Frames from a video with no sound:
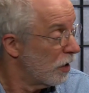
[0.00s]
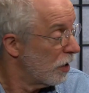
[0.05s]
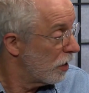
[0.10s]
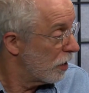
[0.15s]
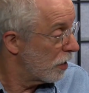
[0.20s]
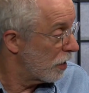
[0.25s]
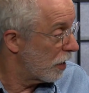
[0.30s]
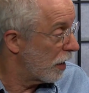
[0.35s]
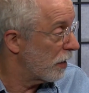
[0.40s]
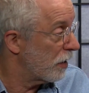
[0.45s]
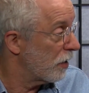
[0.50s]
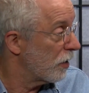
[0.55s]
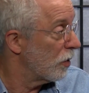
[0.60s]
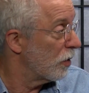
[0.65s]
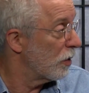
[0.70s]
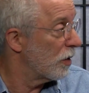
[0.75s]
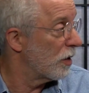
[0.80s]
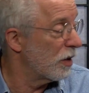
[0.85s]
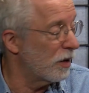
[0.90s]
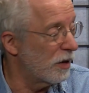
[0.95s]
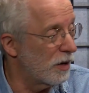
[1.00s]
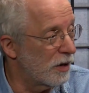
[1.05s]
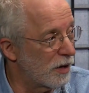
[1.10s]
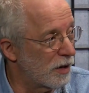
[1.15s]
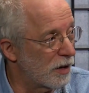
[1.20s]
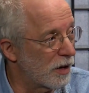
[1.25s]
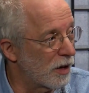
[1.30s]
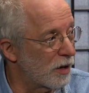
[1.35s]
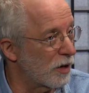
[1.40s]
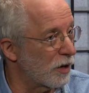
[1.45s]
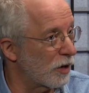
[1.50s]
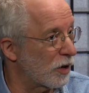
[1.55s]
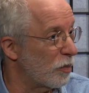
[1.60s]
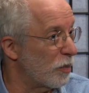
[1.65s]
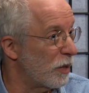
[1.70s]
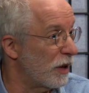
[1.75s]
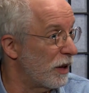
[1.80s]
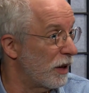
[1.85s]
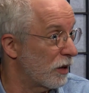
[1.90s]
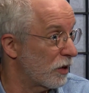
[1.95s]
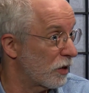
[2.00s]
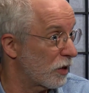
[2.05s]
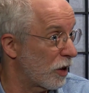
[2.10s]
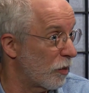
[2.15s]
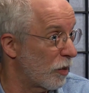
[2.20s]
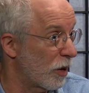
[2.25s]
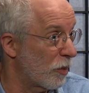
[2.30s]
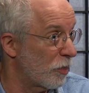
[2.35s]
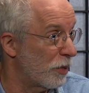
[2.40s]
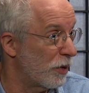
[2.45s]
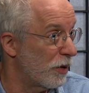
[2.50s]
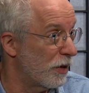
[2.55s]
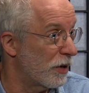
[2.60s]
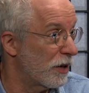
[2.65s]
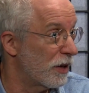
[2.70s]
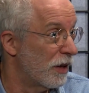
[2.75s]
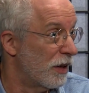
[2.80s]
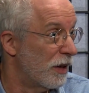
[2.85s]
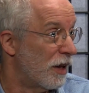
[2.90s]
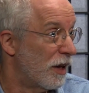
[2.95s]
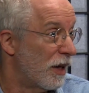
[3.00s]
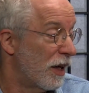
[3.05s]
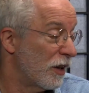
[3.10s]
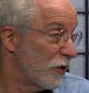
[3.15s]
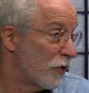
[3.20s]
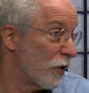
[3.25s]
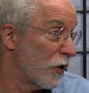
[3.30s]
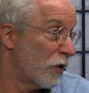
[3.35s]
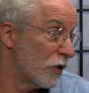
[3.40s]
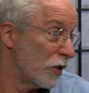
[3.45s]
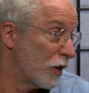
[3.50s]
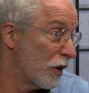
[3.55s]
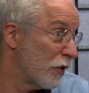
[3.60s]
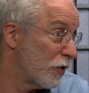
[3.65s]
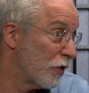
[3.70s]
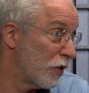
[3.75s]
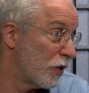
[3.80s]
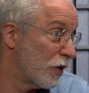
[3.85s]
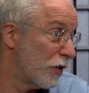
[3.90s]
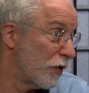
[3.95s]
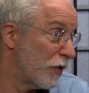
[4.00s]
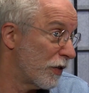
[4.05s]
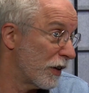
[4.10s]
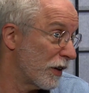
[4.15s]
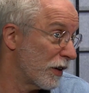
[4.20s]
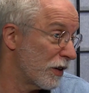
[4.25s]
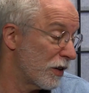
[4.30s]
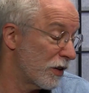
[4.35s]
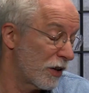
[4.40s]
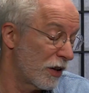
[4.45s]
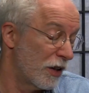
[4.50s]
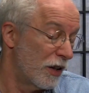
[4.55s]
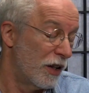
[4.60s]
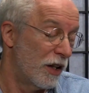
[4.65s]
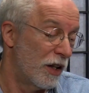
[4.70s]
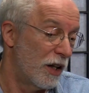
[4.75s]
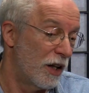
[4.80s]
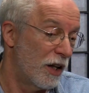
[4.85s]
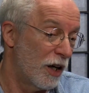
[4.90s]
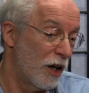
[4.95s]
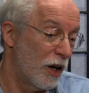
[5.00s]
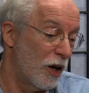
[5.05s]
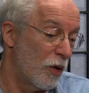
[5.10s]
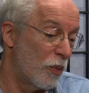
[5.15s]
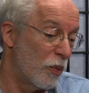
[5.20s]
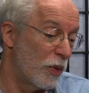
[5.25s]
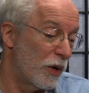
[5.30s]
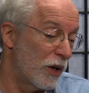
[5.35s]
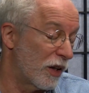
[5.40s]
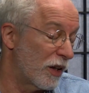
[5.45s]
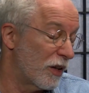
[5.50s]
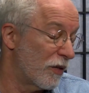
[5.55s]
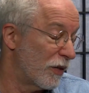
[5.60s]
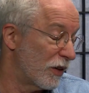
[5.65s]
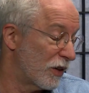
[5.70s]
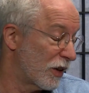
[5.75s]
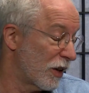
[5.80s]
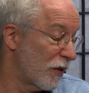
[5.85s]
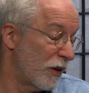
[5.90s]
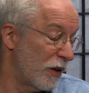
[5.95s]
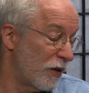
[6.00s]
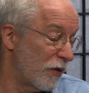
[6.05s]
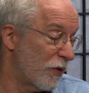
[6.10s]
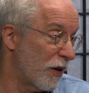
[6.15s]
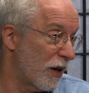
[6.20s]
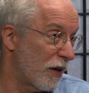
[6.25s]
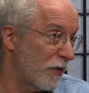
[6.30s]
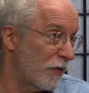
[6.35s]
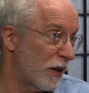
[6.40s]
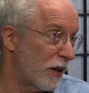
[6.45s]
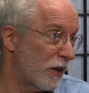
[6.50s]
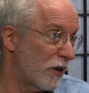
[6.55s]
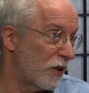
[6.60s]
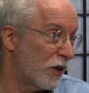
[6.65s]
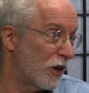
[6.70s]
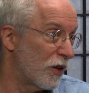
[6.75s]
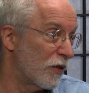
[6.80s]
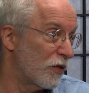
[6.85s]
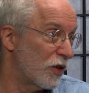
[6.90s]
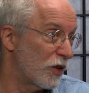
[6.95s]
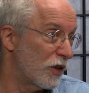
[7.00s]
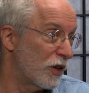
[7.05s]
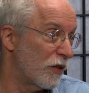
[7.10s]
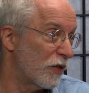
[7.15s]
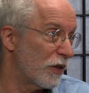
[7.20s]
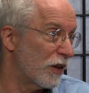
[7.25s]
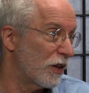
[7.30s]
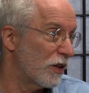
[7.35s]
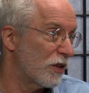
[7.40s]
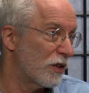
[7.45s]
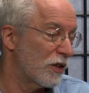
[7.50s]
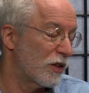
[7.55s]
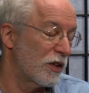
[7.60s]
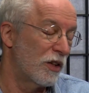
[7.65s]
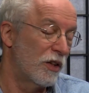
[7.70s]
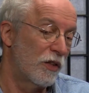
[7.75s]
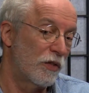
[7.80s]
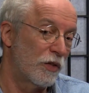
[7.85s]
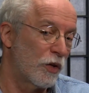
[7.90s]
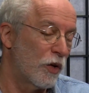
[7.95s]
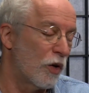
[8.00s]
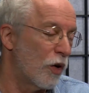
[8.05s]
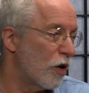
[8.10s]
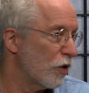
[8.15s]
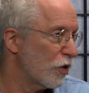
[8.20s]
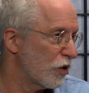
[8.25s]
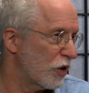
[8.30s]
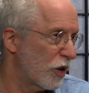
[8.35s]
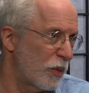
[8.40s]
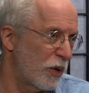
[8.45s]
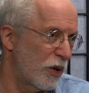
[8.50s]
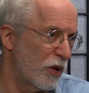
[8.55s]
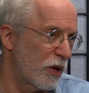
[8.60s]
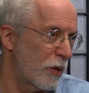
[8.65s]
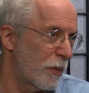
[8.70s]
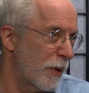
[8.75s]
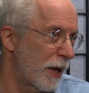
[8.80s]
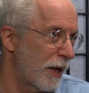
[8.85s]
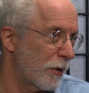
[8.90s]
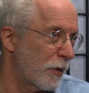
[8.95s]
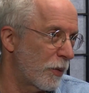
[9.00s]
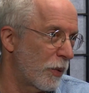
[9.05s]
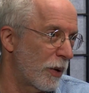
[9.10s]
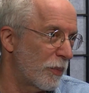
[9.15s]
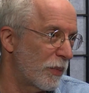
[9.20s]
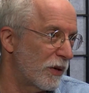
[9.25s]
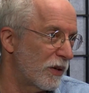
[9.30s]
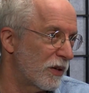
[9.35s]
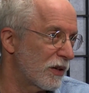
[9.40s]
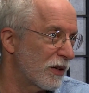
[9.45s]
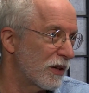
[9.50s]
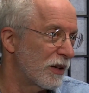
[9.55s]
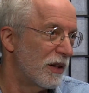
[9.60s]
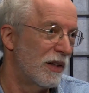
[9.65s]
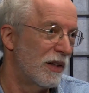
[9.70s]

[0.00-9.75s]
that the committee has come up with as far as gift certificates, we are giving $75 gift certificates for all semi-automatic weapons.